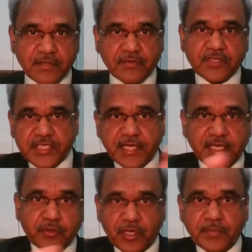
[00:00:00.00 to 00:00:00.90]
which I
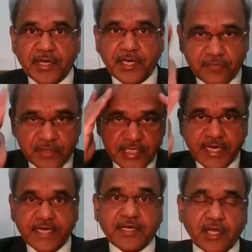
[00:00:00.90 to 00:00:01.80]
can corroborate, which I
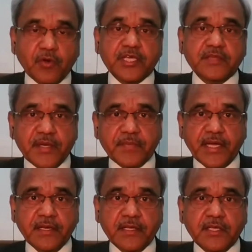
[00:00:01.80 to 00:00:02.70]
had a doubt in my mind?